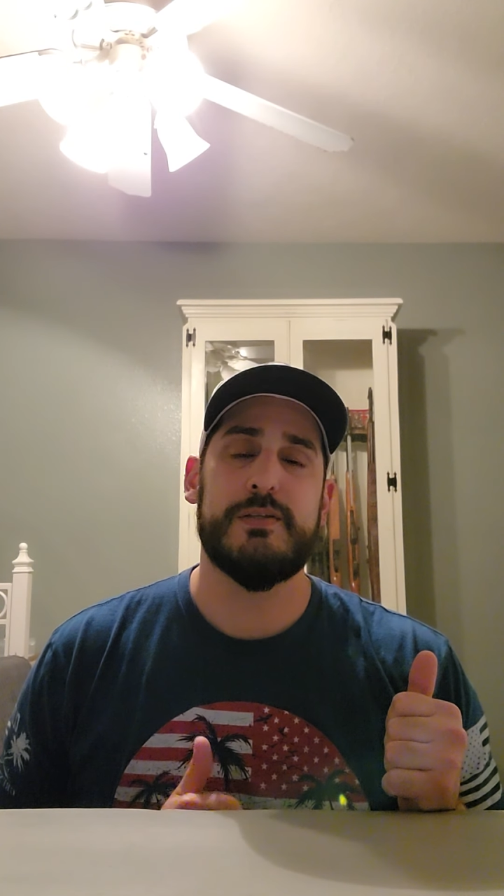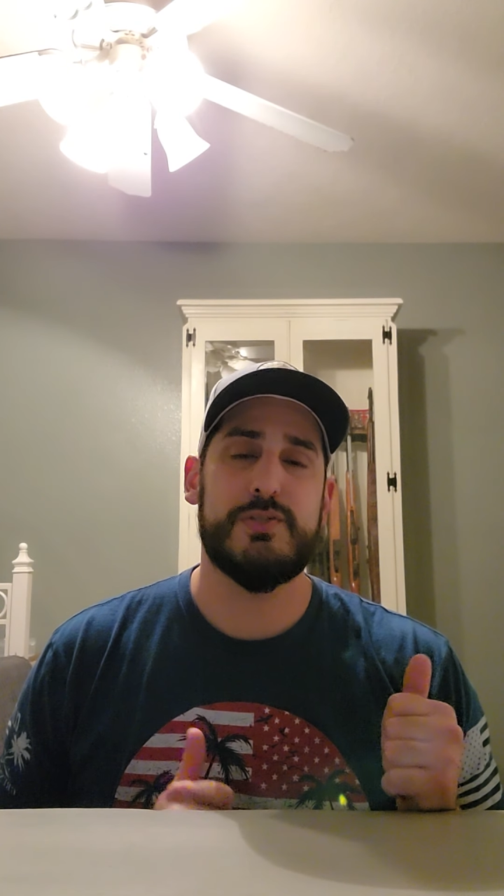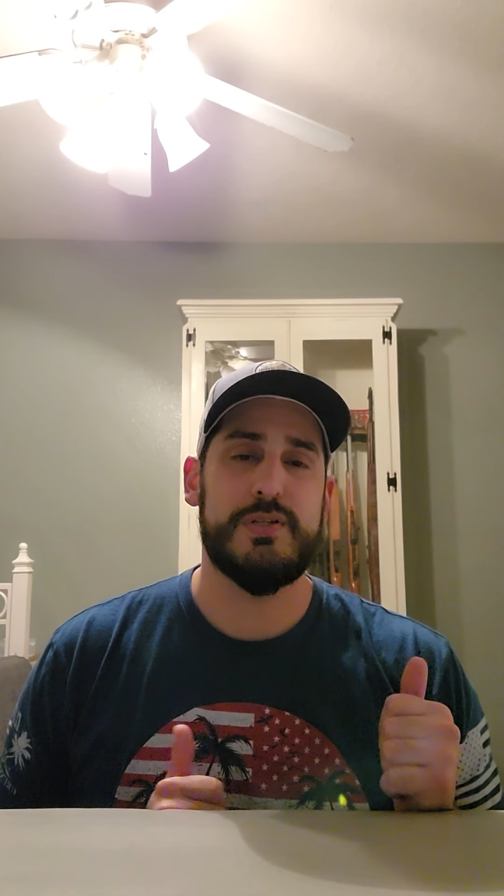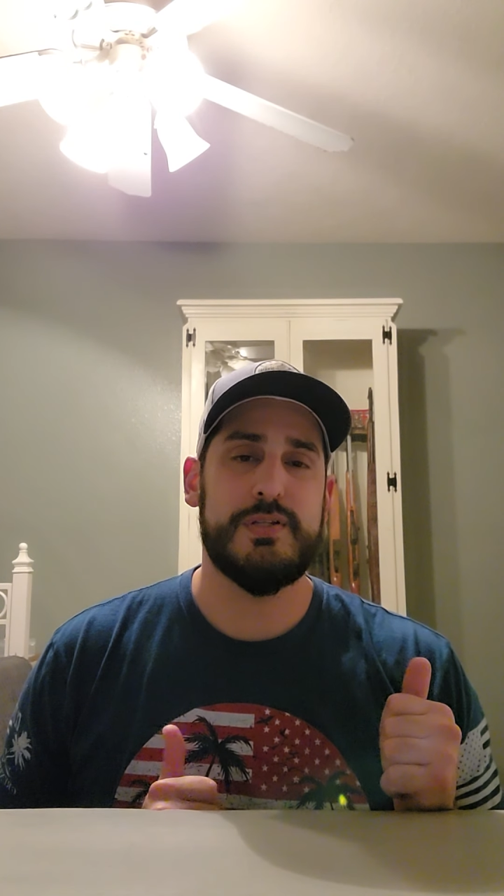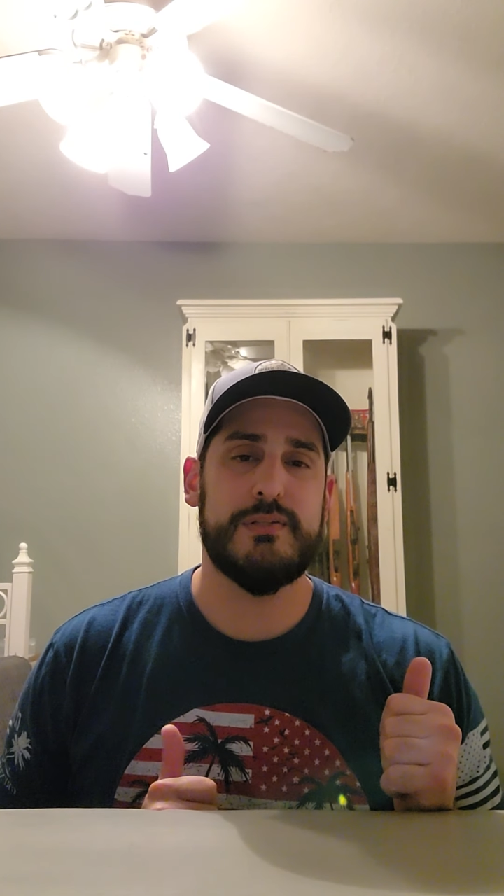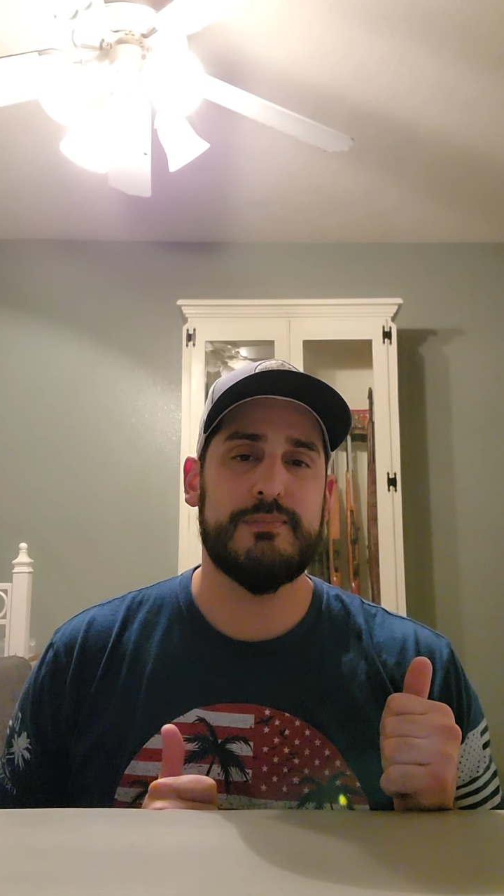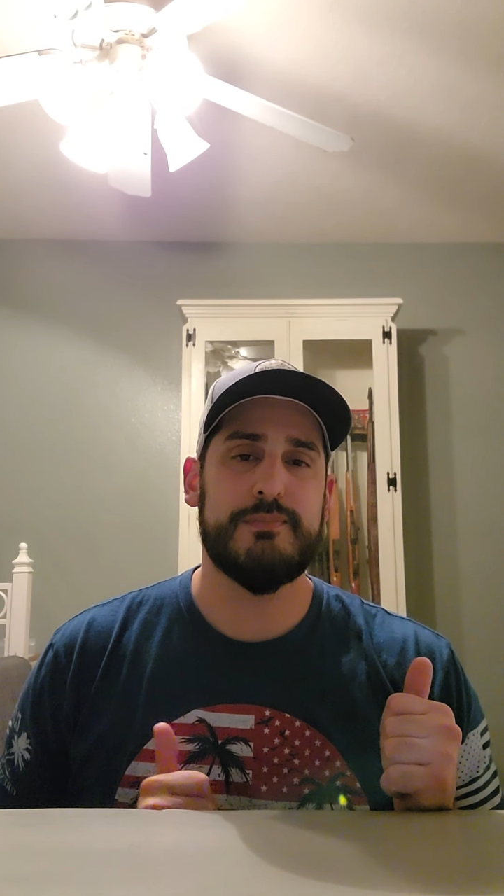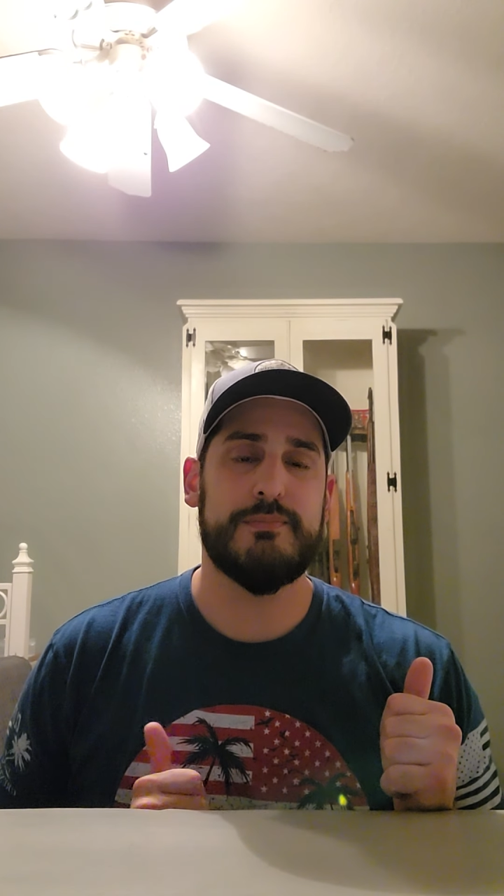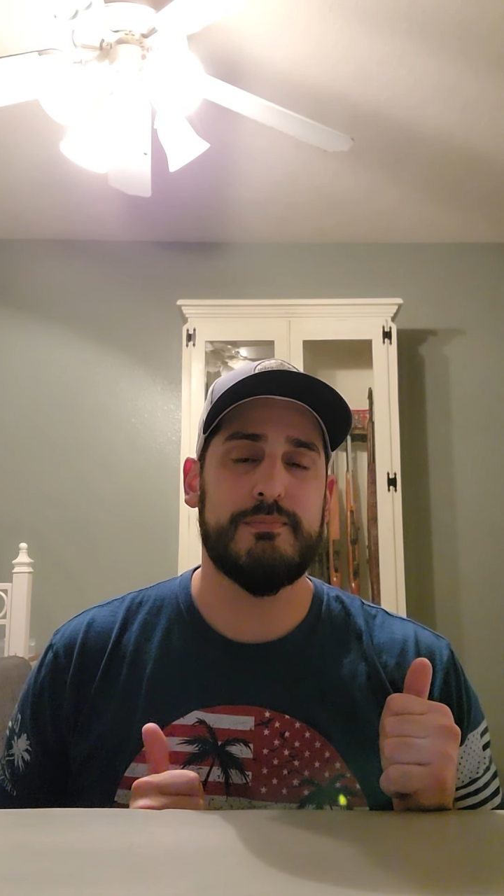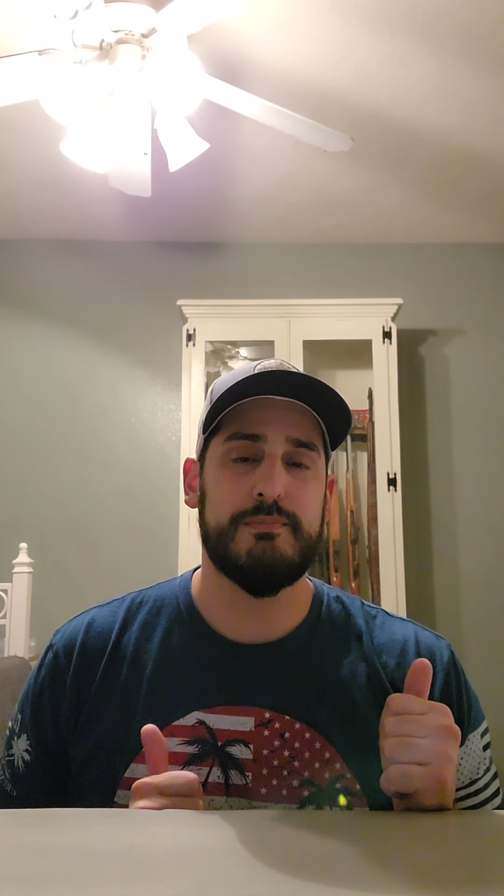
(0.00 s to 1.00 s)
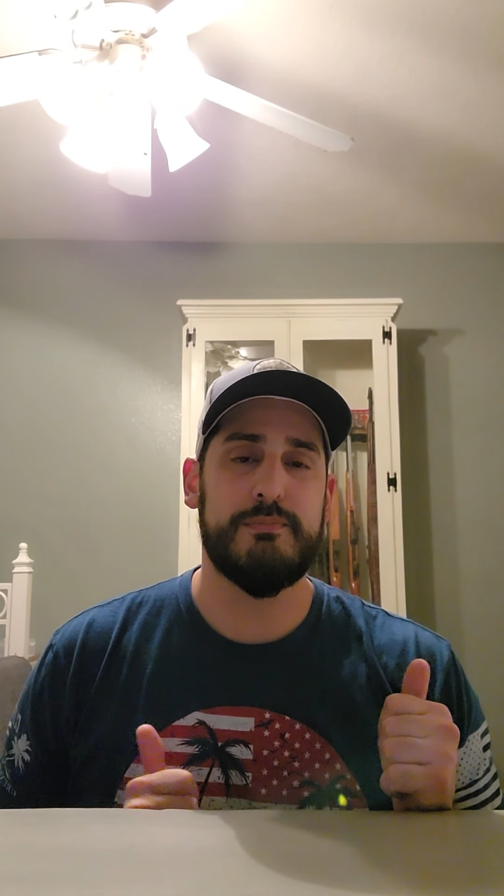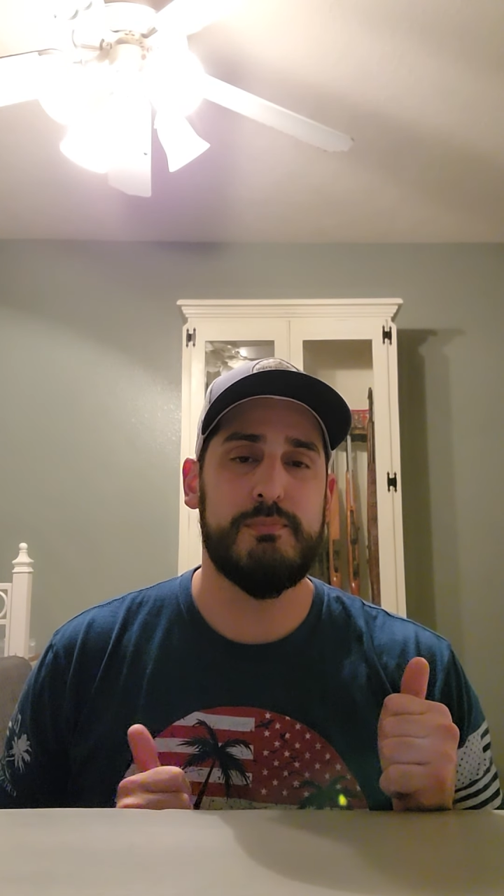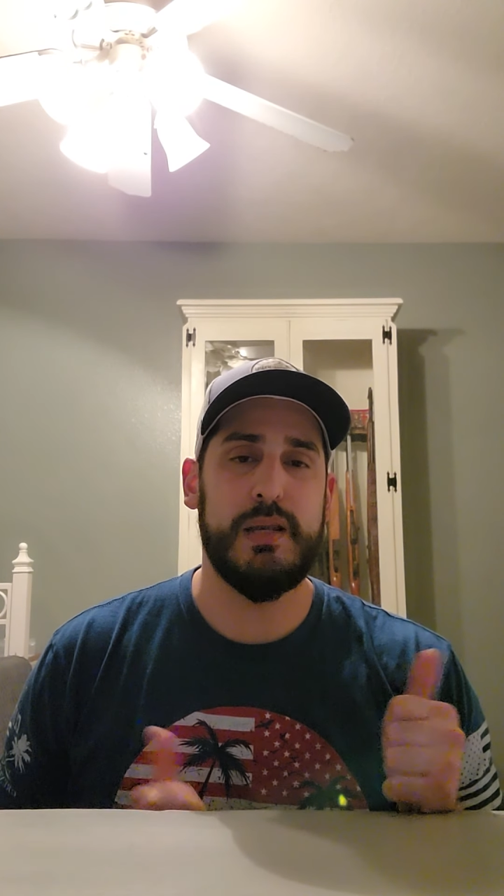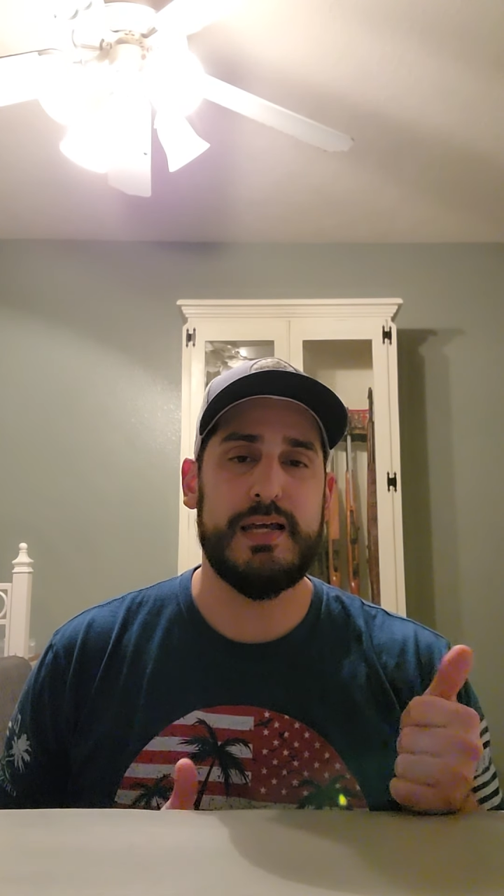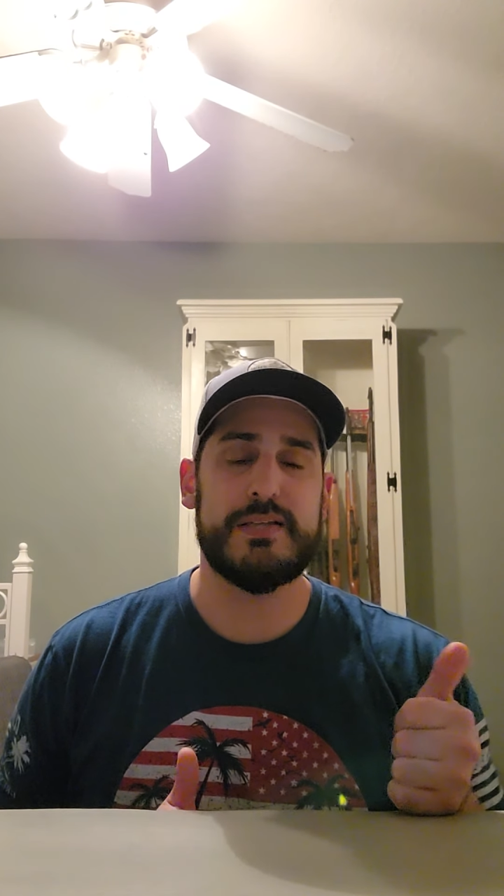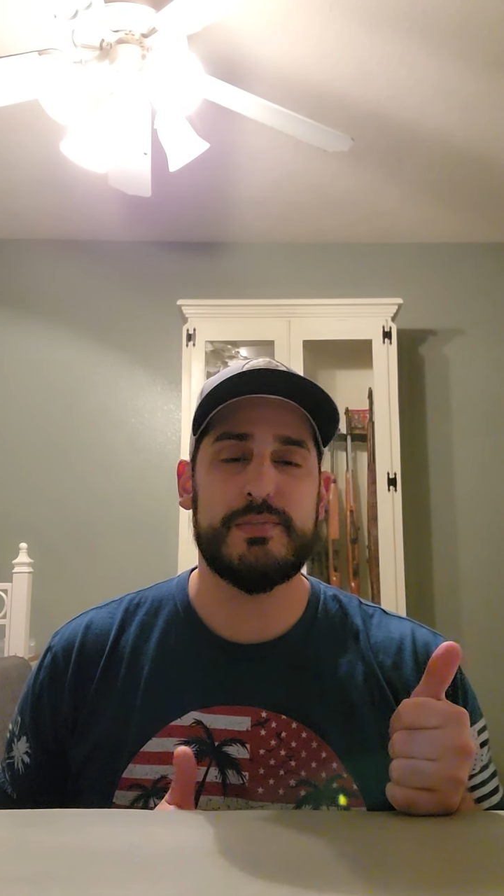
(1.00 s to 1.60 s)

she doesn't blast